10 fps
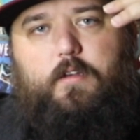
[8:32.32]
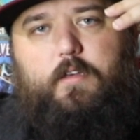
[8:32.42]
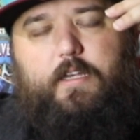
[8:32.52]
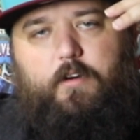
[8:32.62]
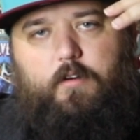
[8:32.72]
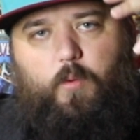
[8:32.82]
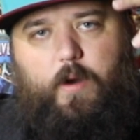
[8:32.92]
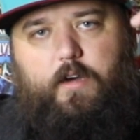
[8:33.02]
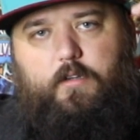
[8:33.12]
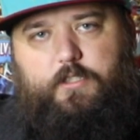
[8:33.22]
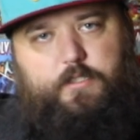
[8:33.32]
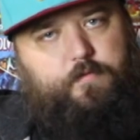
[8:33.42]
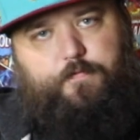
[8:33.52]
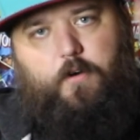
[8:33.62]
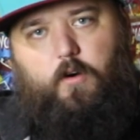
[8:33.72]
killer whale
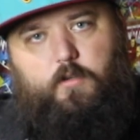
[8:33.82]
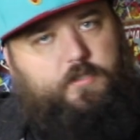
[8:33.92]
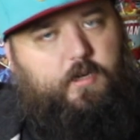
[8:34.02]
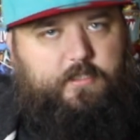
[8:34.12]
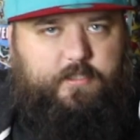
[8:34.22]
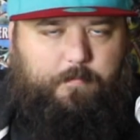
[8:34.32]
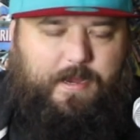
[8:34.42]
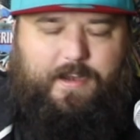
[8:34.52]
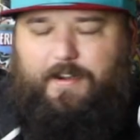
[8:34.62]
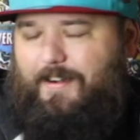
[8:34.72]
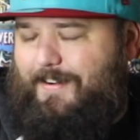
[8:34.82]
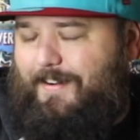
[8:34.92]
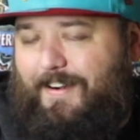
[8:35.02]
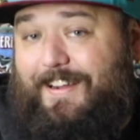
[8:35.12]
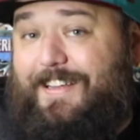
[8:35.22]
just falls on Submariner.